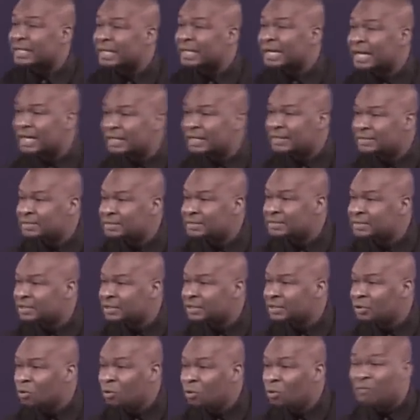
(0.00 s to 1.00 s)
has
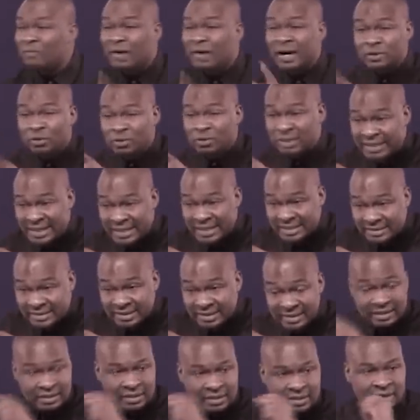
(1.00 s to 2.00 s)
over your
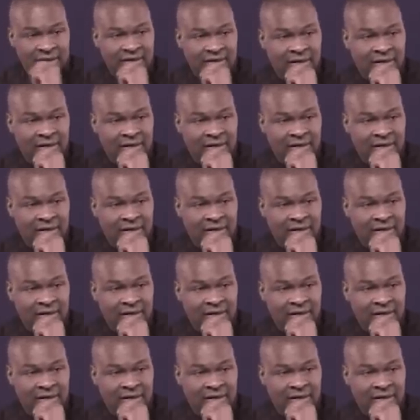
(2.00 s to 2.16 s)
destiny.